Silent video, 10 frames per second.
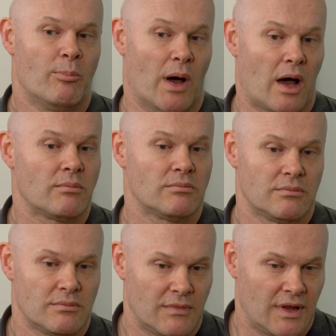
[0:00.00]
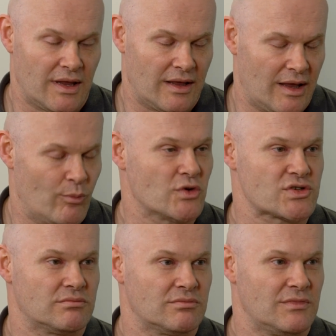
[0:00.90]
But it
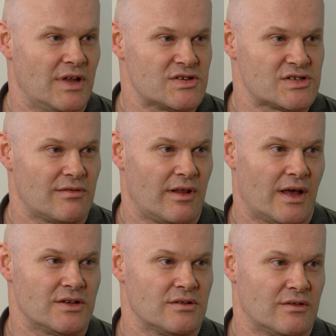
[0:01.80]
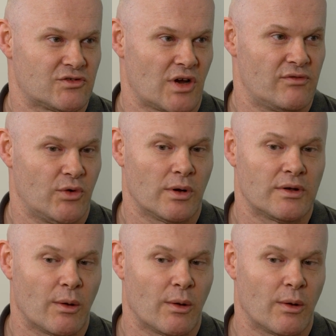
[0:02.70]
wasn't necessarily that straightforward.